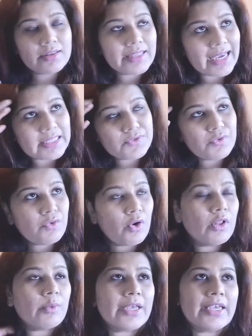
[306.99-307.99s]
thanks for
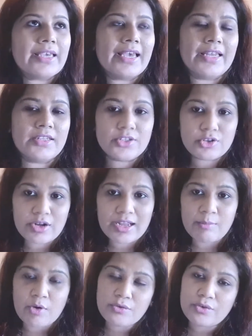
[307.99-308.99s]
following, and
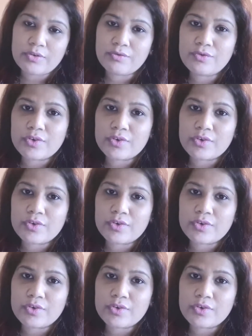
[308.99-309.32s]
I'm offering